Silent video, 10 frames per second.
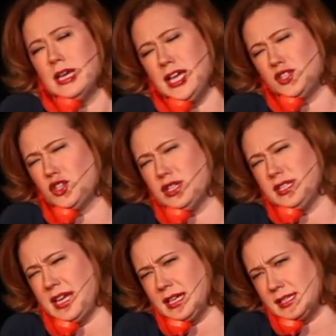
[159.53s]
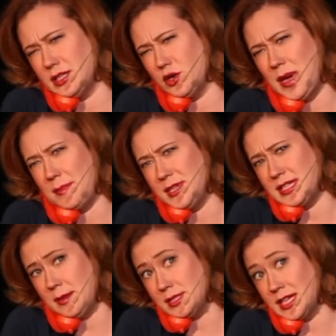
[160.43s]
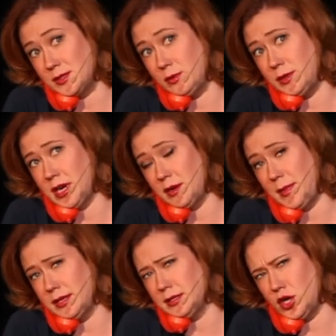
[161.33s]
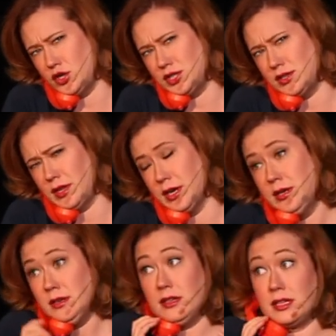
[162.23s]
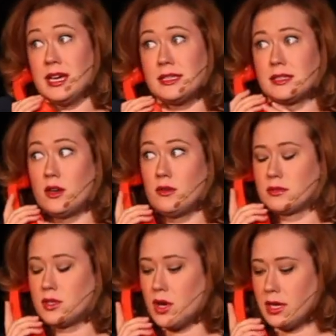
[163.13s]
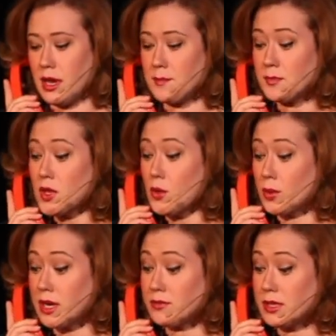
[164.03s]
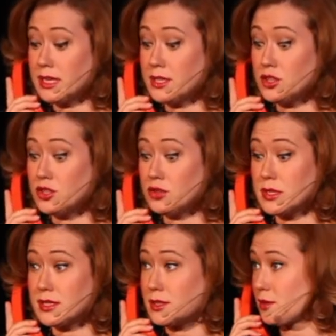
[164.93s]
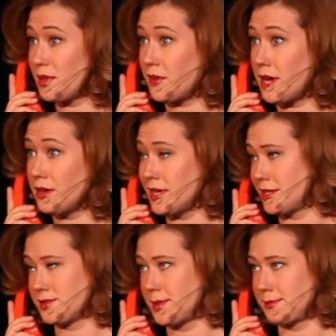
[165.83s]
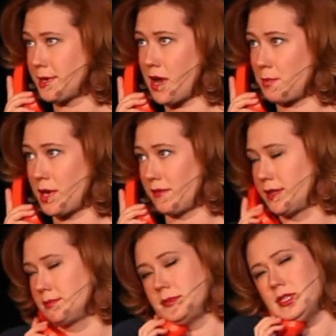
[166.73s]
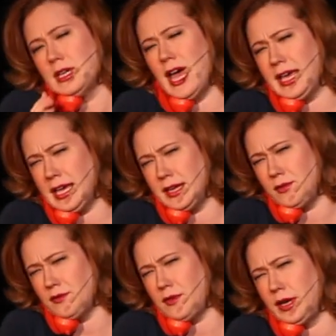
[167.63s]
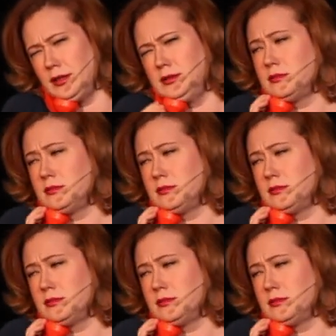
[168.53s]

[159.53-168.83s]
It's good to take it slow, baby steps. That's what we recommend. Are you still there? Yes. Oh, sorry. Um, what I'd really like to do is look at my file. I just want a copy of it. I can't give you the file.